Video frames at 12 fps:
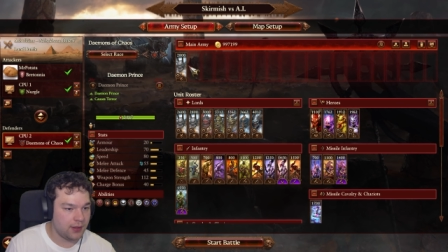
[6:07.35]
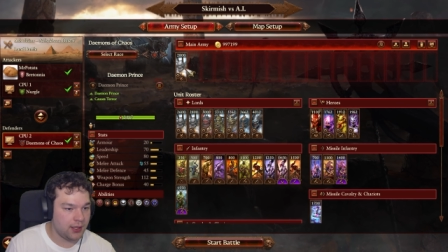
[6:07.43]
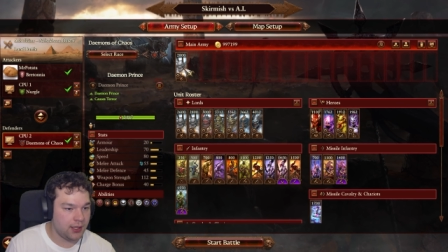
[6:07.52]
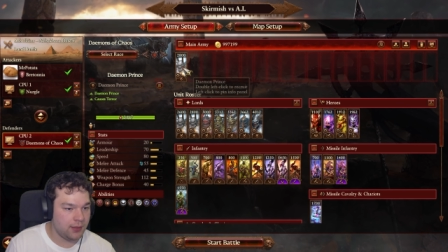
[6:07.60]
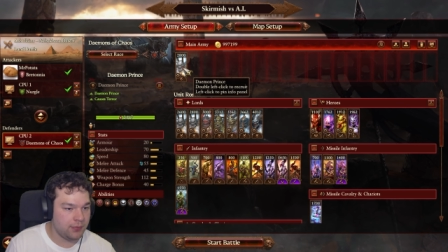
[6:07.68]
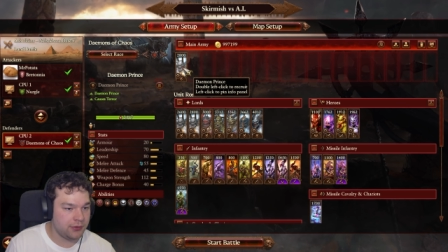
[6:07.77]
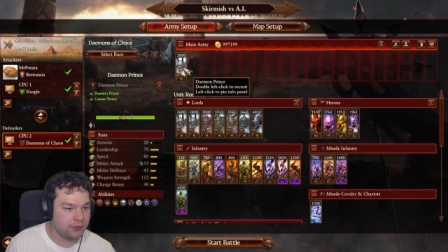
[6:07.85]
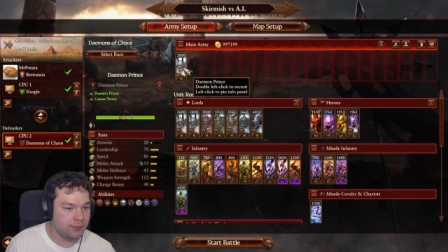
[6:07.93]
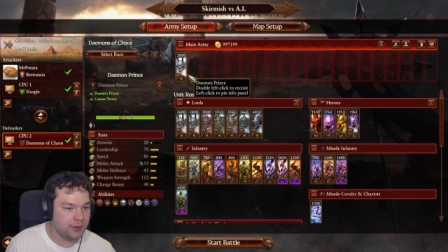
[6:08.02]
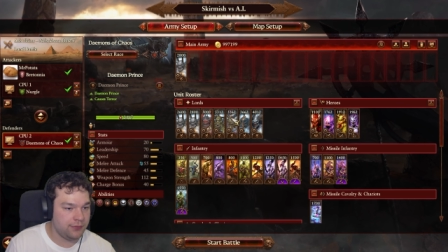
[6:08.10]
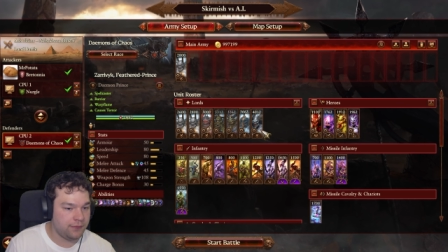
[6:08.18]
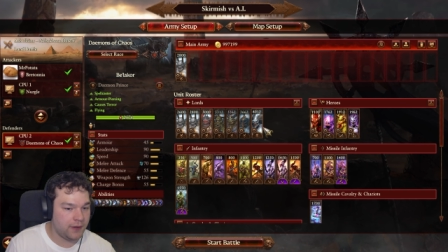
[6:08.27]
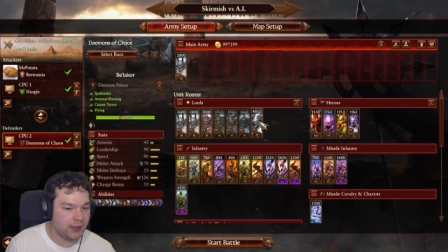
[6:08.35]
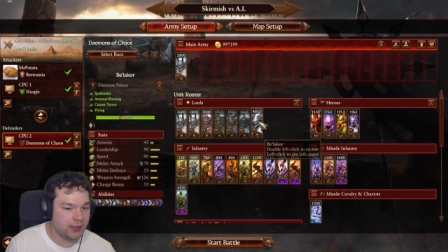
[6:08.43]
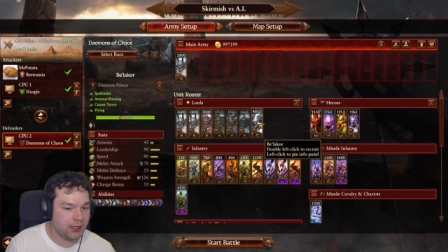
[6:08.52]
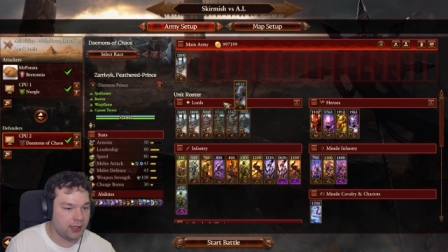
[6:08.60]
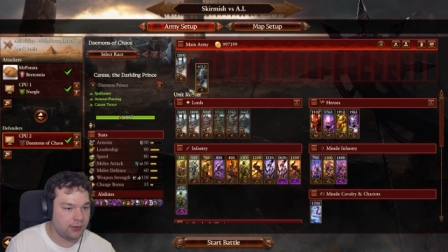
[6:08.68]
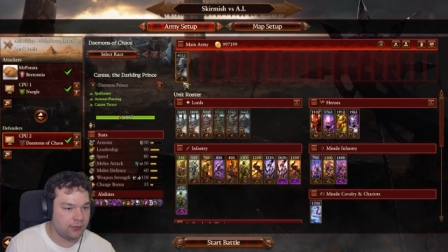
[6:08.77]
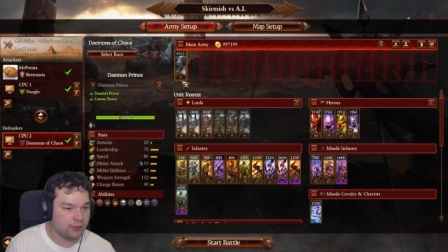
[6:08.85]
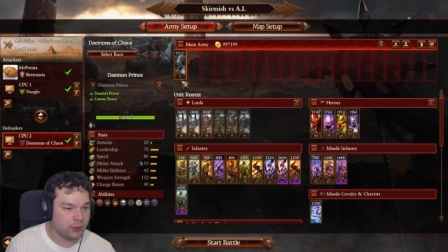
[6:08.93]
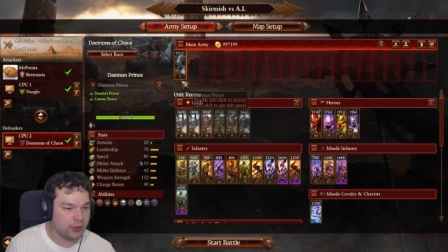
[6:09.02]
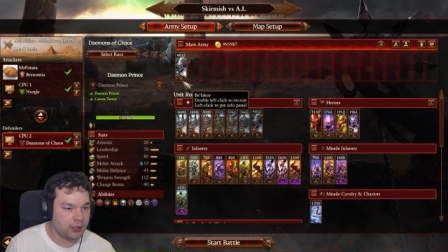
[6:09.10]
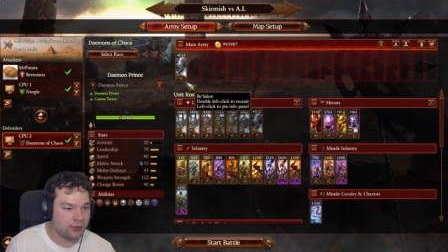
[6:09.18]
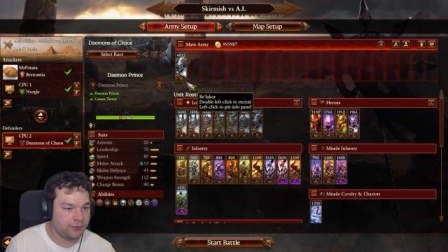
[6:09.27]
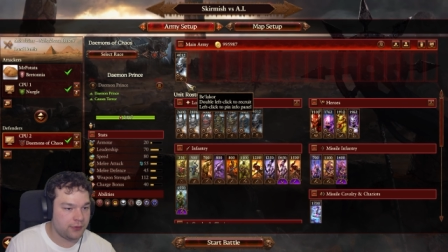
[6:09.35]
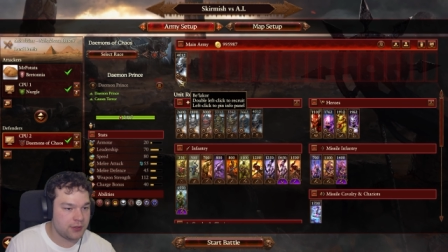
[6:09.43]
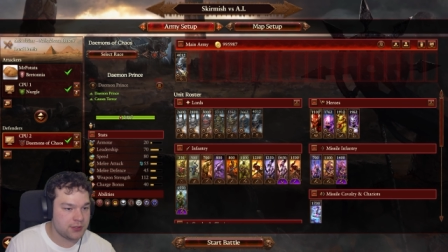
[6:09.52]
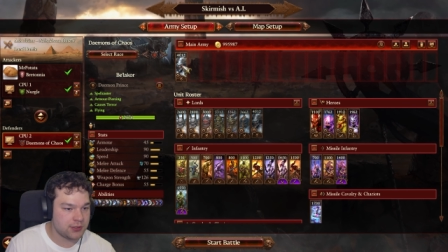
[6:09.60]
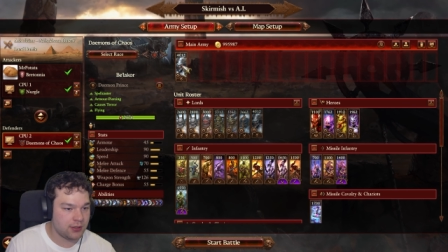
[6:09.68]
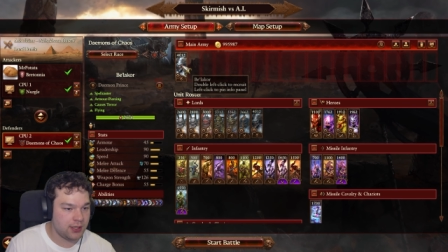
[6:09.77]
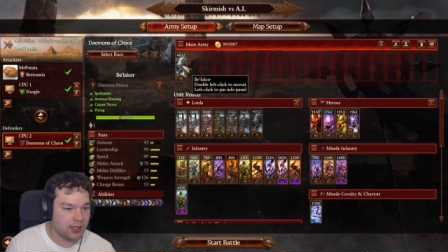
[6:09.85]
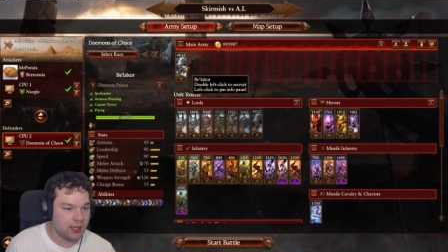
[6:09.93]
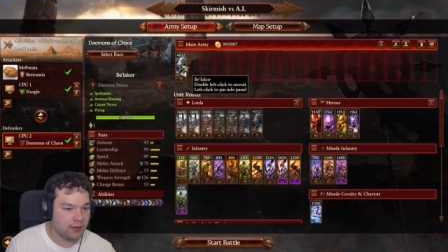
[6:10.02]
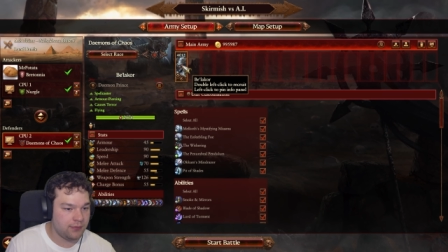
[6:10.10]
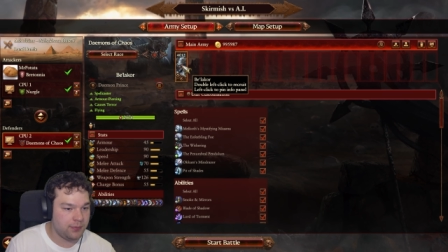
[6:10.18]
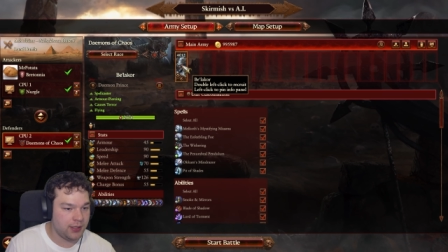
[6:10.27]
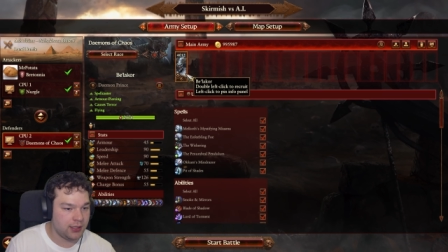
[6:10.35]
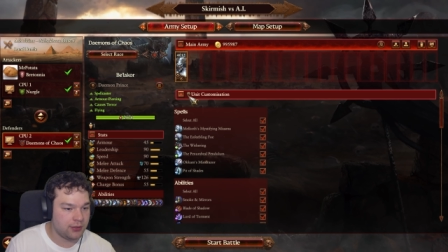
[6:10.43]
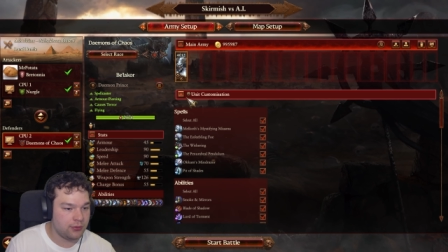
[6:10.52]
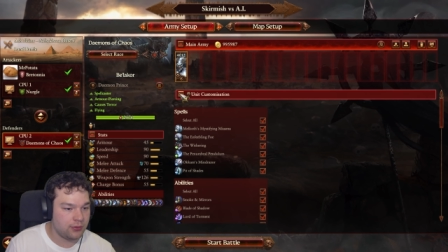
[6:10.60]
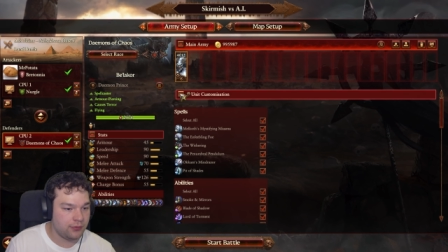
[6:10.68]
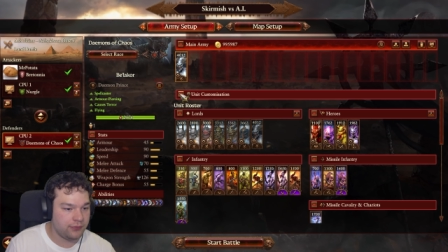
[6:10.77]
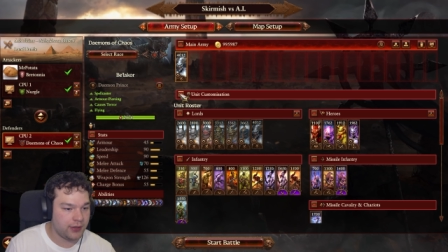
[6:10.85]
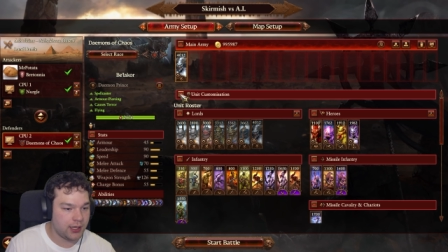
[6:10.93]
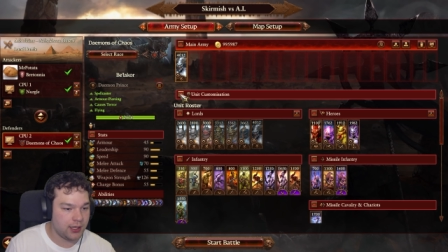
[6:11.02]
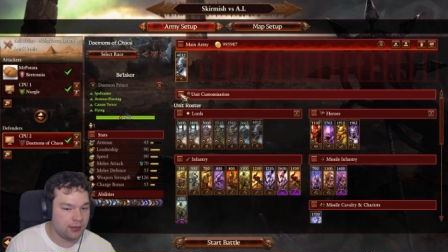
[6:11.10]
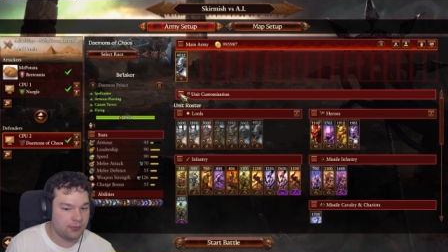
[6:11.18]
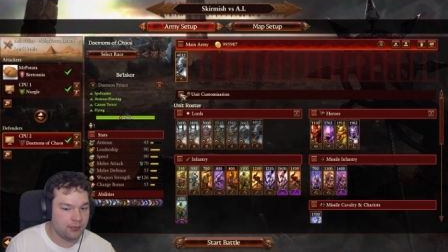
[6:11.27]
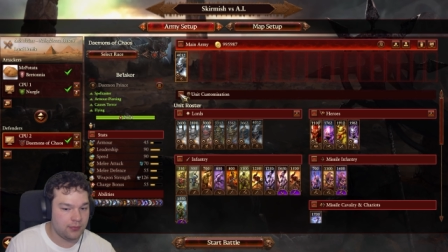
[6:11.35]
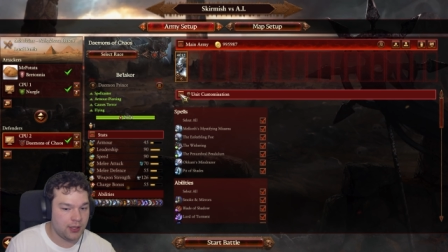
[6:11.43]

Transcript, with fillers: uh, but to be fair now, we are first going to have Be'lakor fight him.